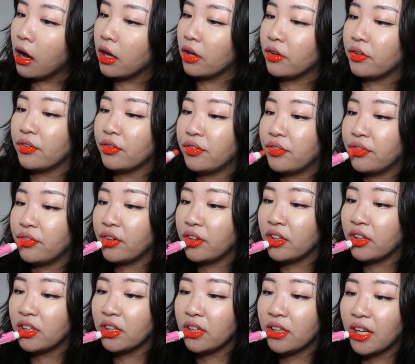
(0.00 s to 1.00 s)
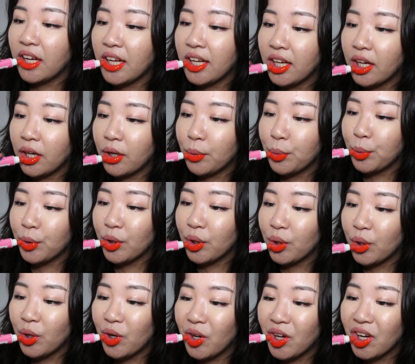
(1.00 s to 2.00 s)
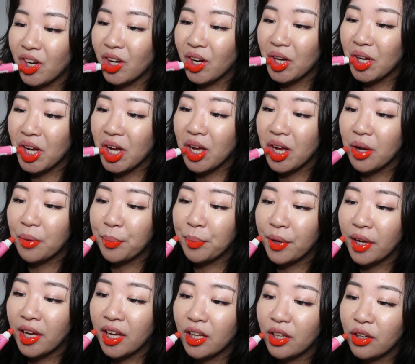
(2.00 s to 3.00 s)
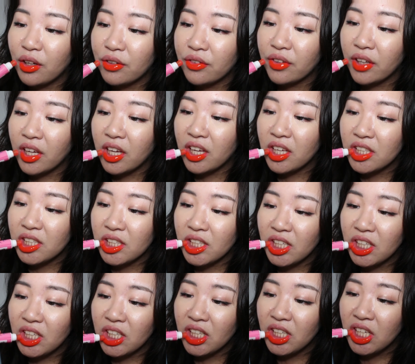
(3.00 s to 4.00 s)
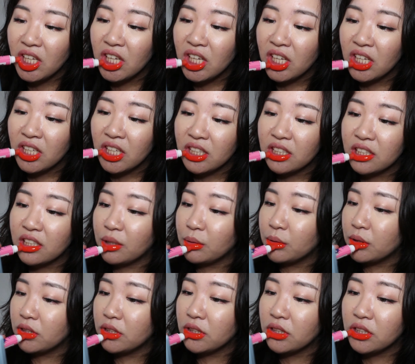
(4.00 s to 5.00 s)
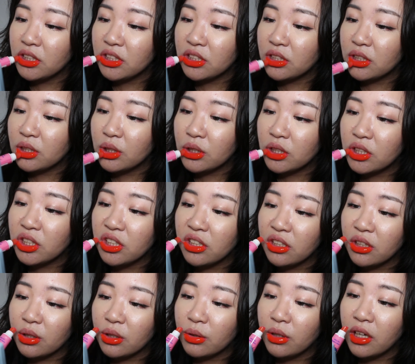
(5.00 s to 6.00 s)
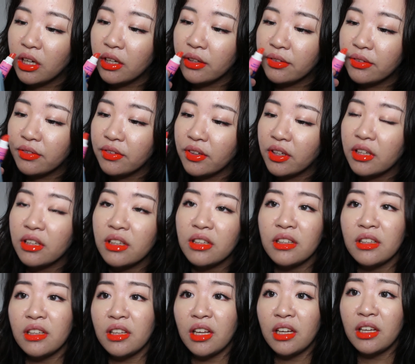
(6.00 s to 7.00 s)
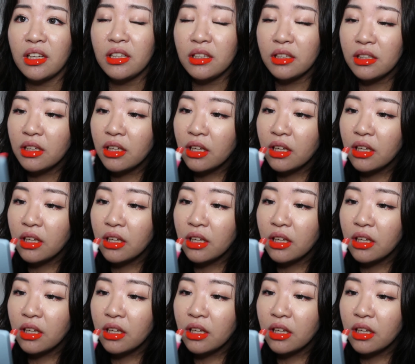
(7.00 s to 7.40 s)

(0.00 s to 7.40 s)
if a thin layer will peel off easier. So I'm just going to do quite a thick layer.